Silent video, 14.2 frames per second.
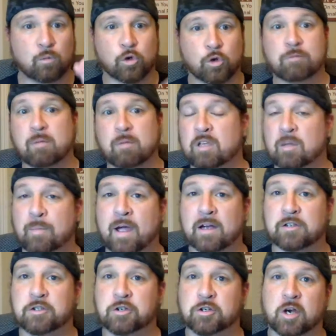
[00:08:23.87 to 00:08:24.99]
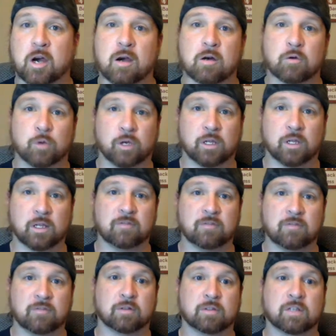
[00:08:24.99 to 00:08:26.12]
where you can maybe get back to your car quickly if
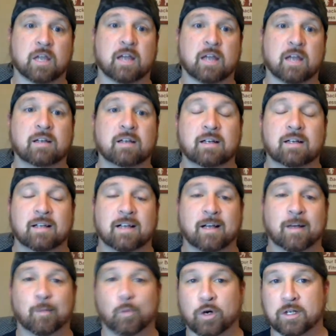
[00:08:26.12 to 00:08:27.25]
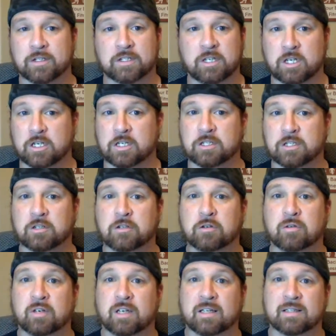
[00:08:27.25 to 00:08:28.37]
you're outside? What is it you need to
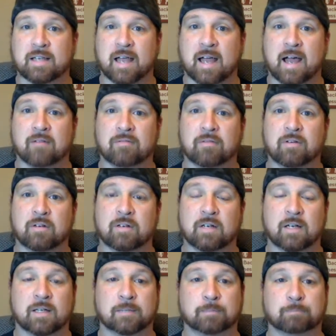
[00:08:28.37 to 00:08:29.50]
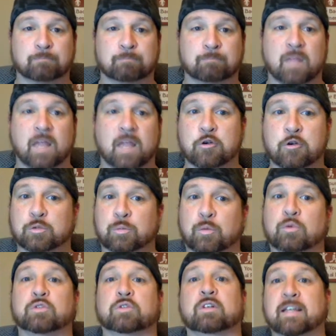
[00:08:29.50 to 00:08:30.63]
do and to have at your
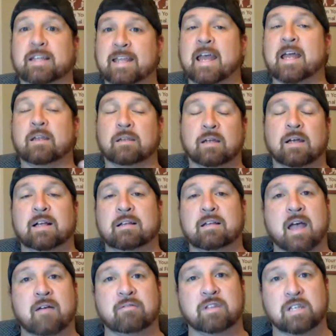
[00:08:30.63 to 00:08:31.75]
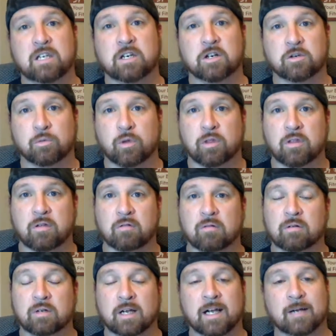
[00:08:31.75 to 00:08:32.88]
disposal? And again, have the gear with you,
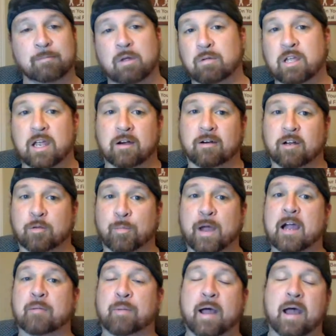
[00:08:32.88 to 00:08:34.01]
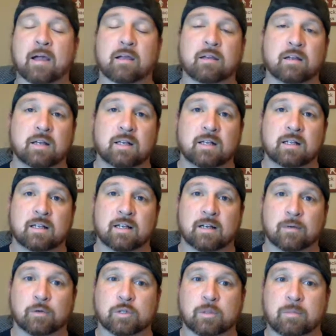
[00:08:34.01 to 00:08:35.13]
maybe carrying a backpack
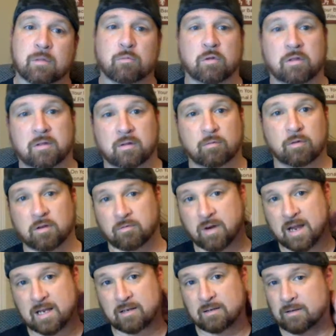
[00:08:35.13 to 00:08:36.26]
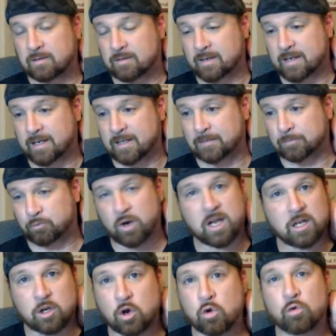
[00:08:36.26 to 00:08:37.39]
or something with a
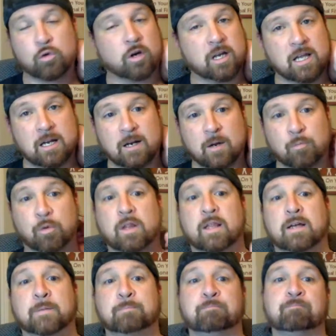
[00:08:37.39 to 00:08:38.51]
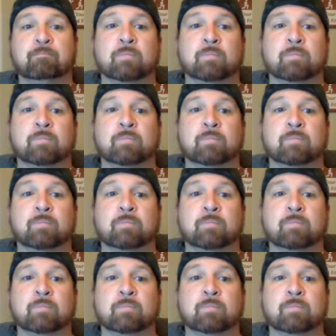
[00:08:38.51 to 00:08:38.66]
raincoat, or again, an umbrella,